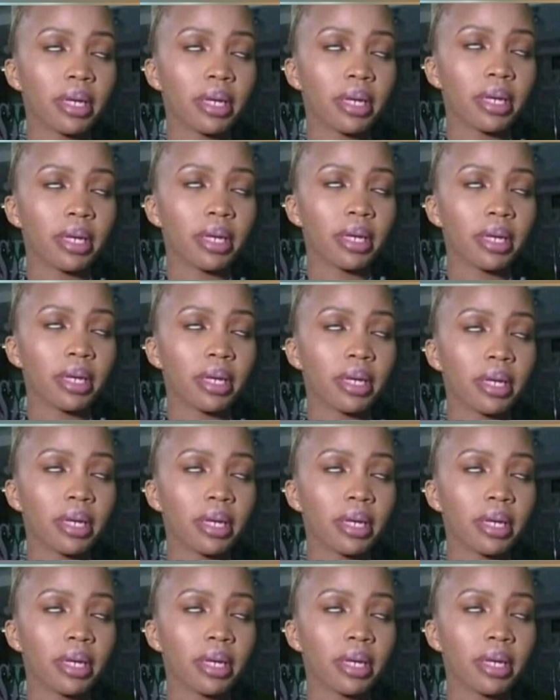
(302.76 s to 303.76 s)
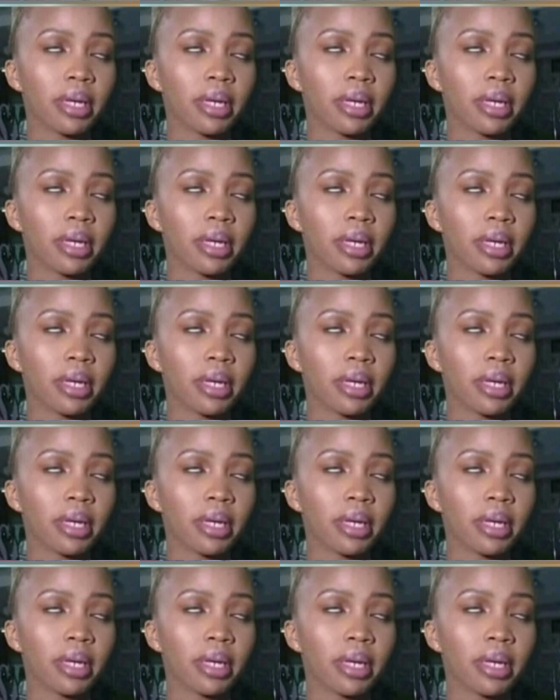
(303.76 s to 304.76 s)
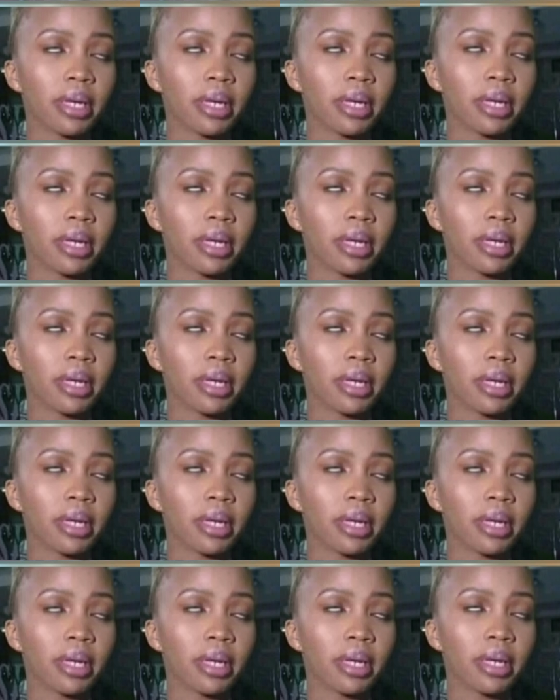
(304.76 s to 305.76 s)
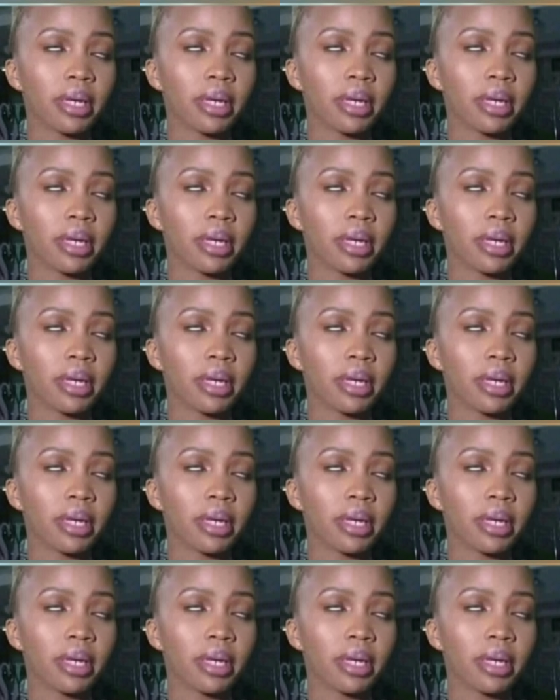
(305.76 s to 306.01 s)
[no speech]